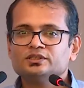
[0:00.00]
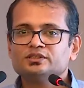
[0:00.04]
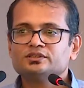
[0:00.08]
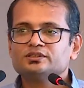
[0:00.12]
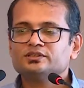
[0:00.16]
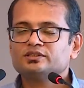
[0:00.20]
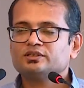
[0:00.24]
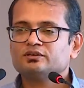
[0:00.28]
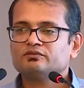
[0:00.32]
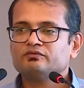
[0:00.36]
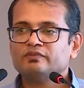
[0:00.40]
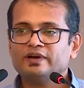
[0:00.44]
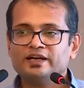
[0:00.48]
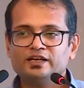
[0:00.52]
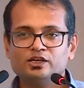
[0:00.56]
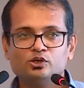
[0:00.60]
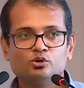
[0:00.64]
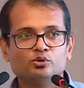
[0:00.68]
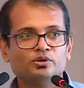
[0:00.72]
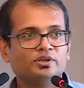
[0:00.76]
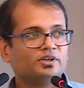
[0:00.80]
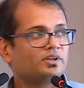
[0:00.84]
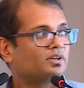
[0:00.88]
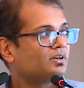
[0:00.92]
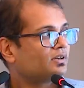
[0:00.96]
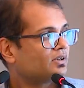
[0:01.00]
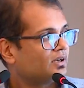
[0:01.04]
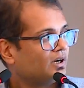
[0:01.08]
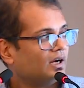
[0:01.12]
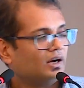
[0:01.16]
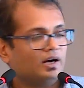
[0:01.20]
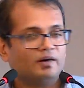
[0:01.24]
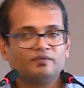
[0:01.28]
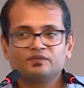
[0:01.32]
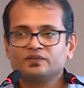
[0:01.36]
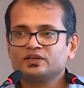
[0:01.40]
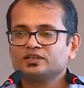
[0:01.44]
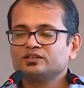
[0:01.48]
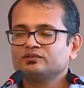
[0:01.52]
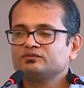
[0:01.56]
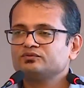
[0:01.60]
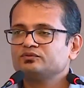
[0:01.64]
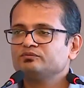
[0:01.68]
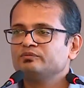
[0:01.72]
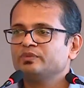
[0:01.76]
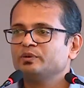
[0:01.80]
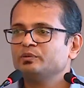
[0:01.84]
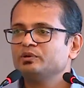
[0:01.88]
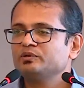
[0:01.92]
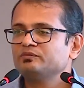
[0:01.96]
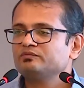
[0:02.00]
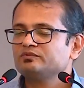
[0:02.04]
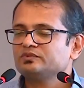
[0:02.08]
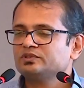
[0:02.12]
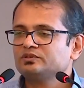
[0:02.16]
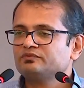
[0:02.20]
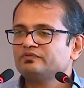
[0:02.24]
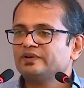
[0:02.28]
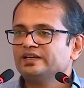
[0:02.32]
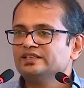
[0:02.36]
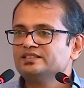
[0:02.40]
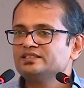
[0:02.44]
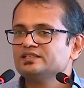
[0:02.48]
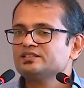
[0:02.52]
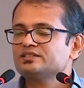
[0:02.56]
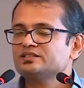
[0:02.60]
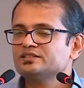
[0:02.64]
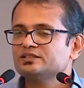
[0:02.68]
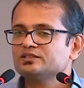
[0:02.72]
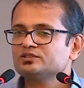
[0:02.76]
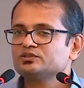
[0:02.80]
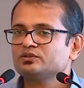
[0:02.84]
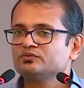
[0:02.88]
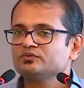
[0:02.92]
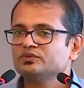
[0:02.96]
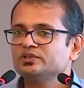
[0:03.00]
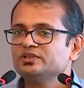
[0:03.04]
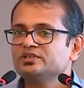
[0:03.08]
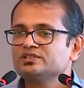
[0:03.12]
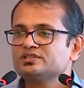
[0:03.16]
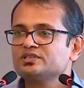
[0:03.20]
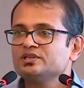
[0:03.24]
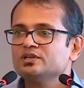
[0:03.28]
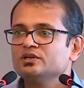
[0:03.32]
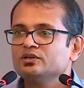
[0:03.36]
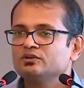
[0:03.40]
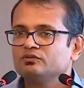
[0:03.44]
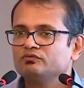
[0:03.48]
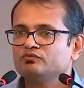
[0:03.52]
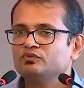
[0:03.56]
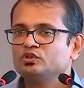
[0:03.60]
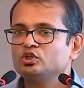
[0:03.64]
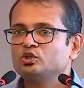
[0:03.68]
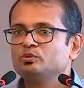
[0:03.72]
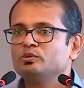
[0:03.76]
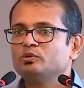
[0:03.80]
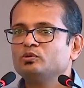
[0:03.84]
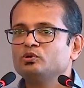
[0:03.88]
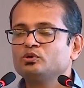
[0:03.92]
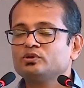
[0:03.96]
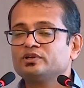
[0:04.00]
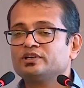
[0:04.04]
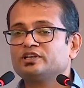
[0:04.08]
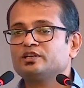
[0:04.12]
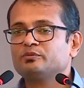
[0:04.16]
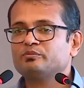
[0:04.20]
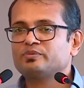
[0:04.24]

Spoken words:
While doing after maybe 5-6 years of this, will you be able to create a